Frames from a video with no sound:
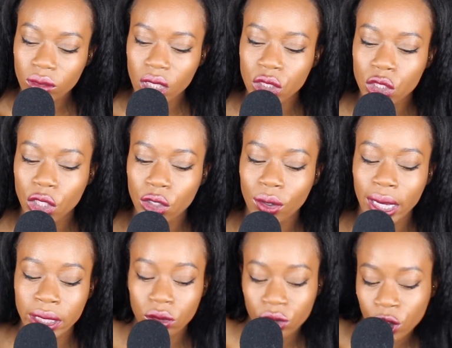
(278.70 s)
So
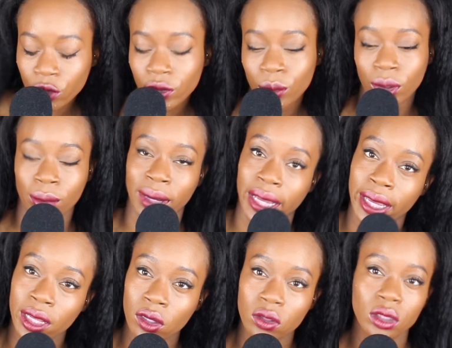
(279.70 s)
I don't know if I want to buy a
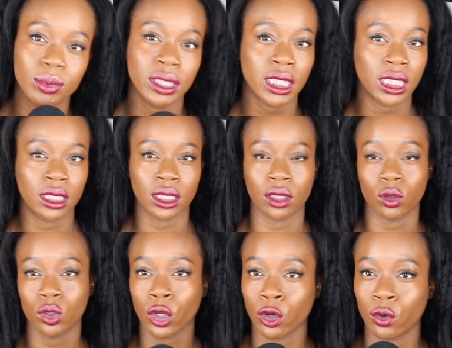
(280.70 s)
house because I
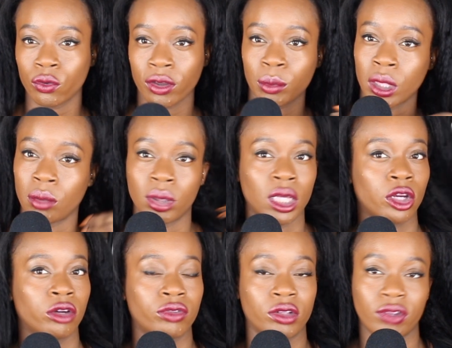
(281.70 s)
don't know if I'm going to be
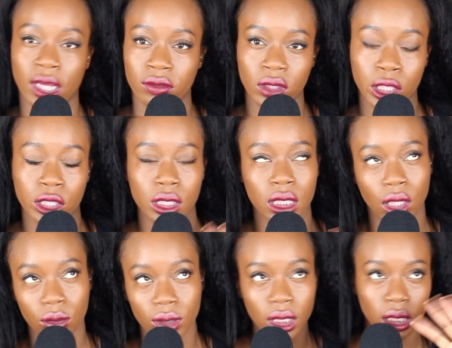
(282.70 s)
here for 5 years.
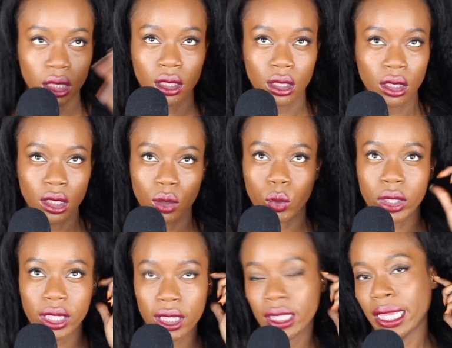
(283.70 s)
So
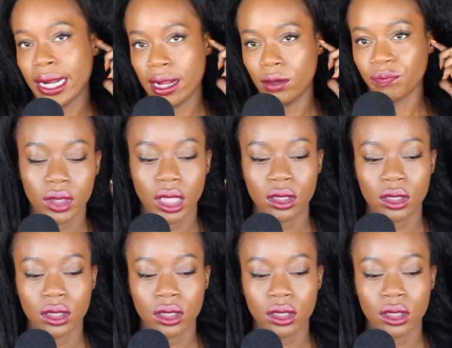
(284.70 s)
working that out.